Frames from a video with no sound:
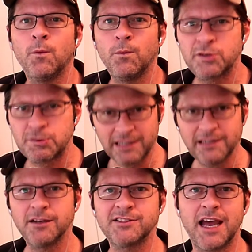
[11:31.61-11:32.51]
spend a
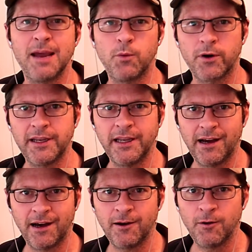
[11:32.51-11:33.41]
little time working
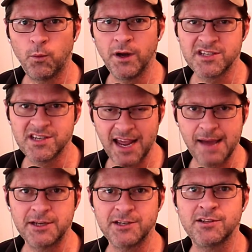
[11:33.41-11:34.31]
on what's
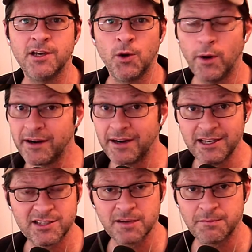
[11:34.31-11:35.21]
damaged, what
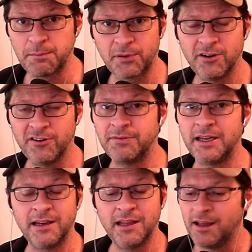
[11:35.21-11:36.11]
needs some
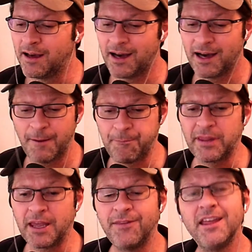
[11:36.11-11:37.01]
improvement, and
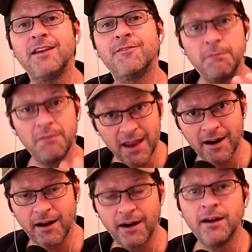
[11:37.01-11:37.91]
then from
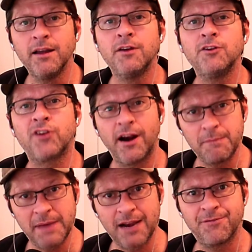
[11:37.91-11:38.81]
there, try to
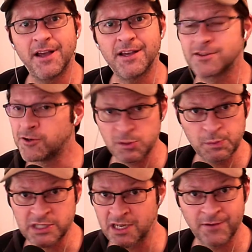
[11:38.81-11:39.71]
manifest your
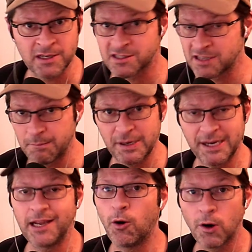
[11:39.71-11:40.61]
specific
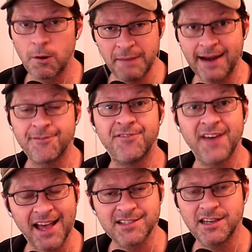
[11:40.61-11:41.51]
somebody, or
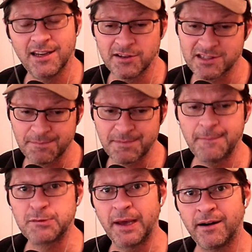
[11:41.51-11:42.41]
manifest, even sometimes
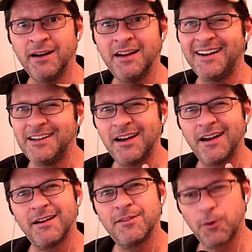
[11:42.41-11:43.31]
better,
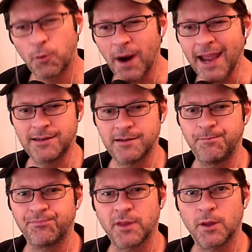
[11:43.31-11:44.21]
the right
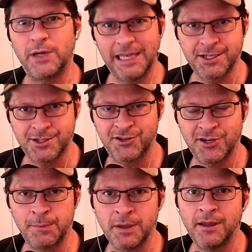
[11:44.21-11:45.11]

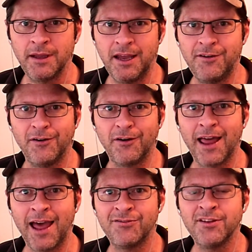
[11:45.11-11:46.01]
relationship into your
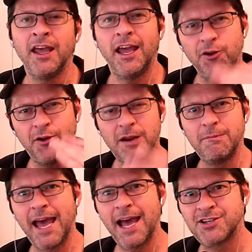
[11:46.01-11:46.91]
life. And you can
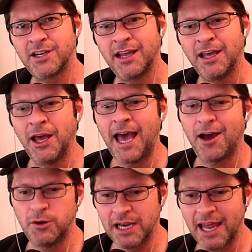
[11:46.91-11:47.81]
imagine how
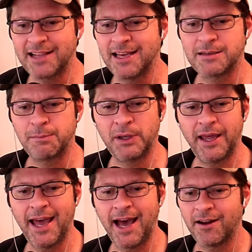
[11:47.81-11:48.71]
you'd like that to
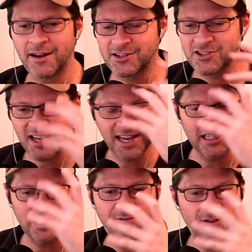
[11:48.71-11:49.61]
play out, and just kind of
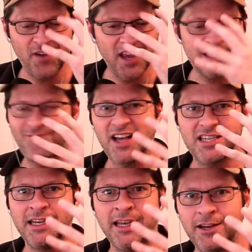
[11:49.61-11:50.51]
leave the face
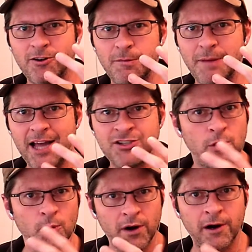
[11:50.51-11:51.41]
fuzzy in your
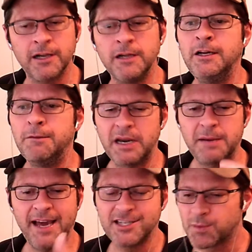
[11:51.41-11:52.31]
imaginal work. But
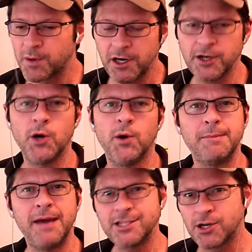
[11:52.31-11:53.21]
imagine where you're going.
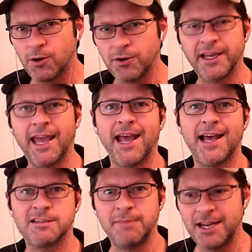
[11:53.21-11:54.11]
Imagine holding
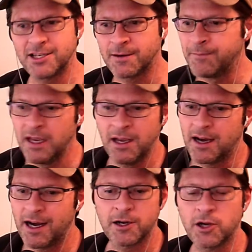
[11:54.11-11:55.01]
hands. Imagine
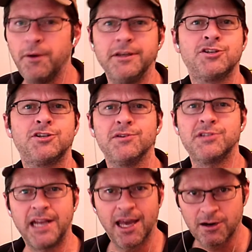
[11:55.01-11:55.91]
going to shows
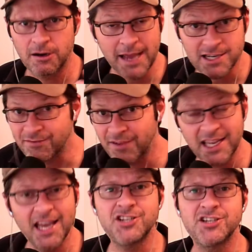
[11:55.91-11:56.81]
together. Imagine
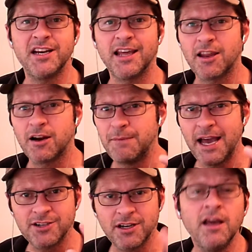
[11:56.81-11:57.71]
vacationing together.
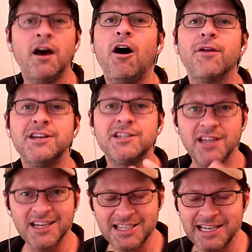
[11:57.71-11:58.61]
Imagine all these
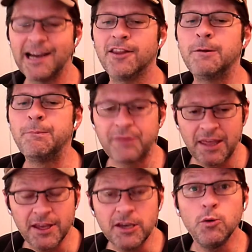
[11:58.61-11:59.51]
things together. And
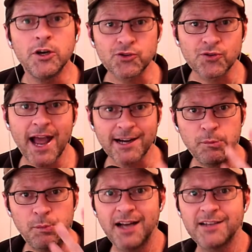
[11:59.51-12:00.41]
then you attract, you
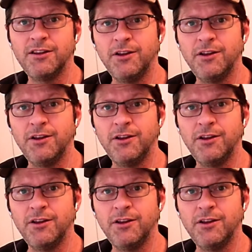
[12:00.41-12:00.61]
put out to the